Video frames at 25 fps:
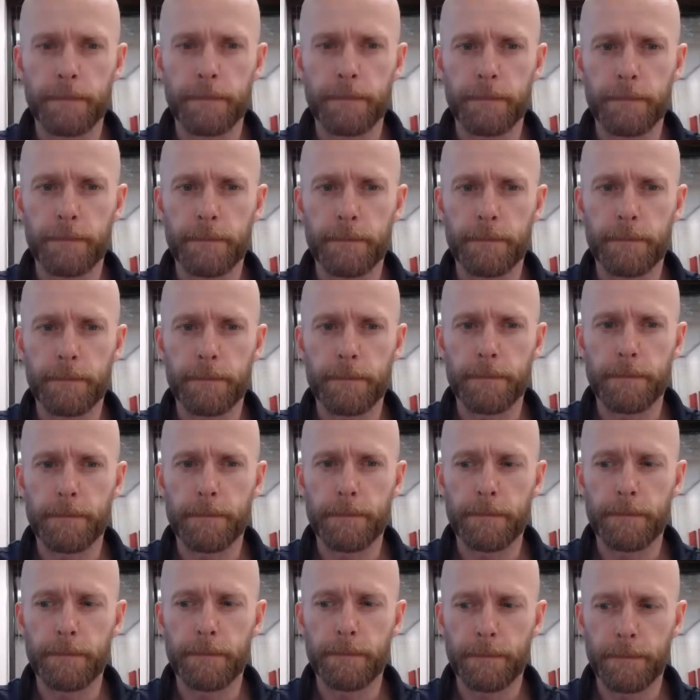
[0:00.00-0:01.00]

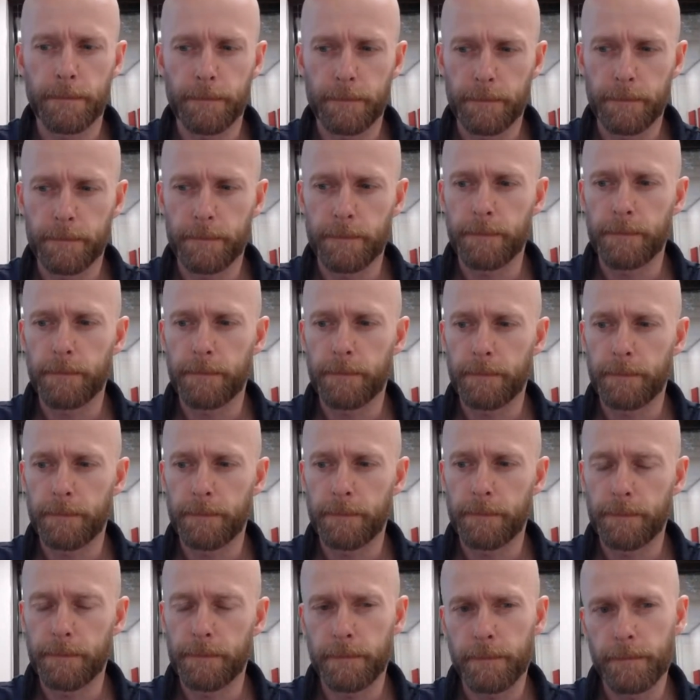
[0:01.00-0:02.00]

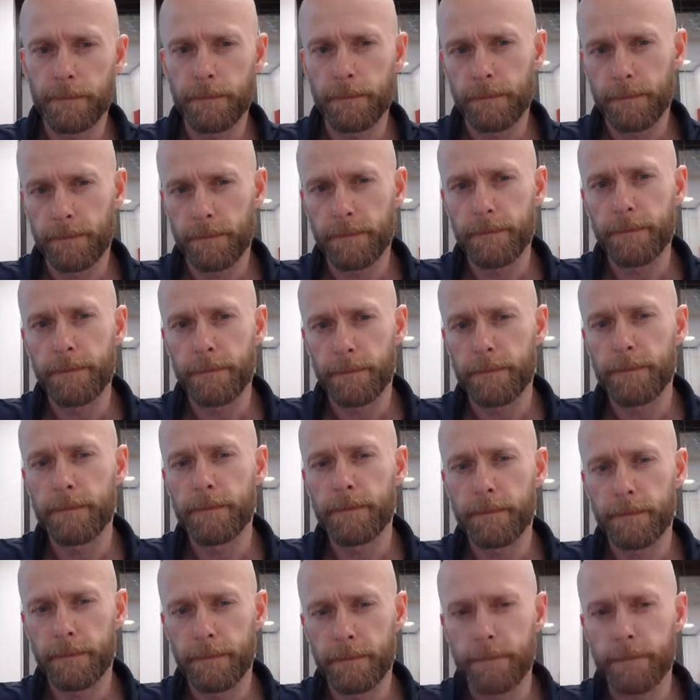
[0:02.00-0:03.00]

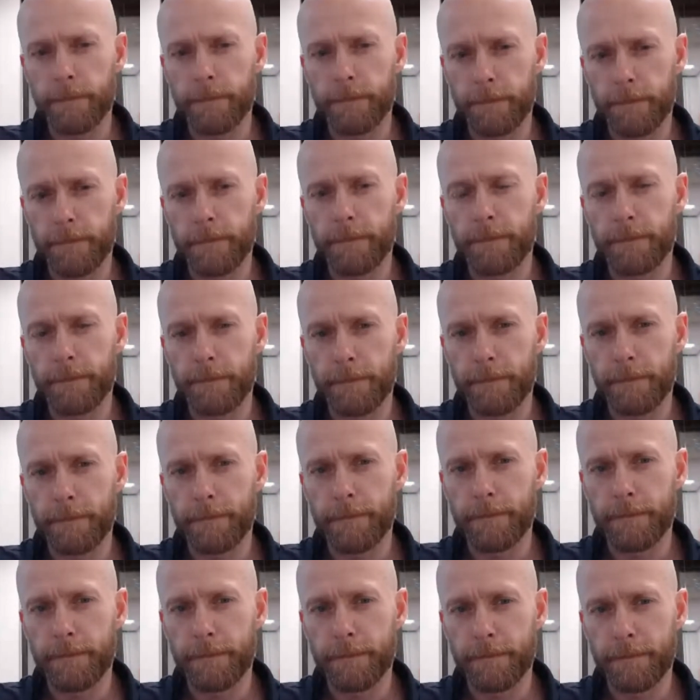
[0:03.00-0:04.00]

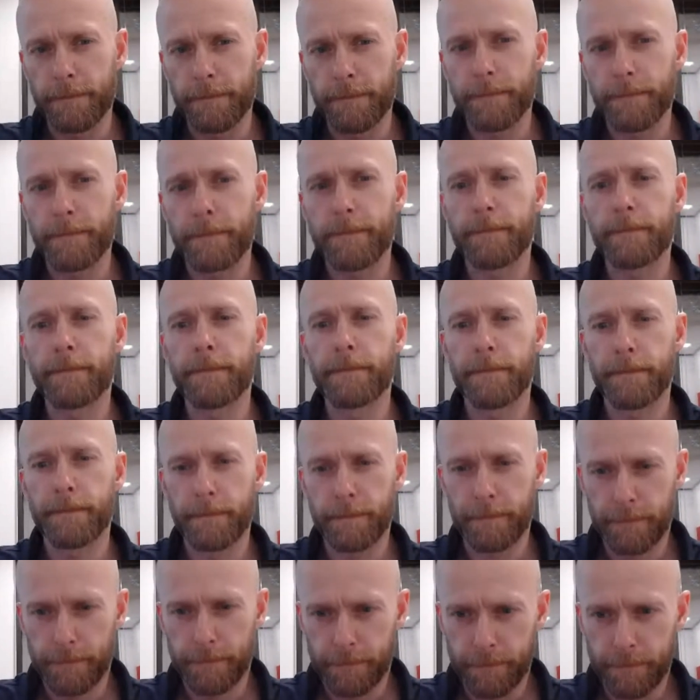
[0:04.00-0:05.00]

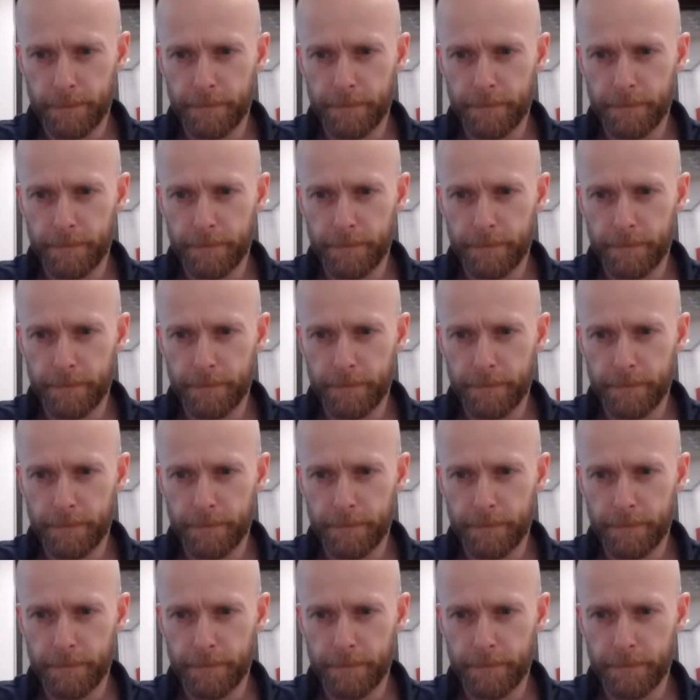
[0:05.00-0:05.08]
No words are spoken by the person on screen.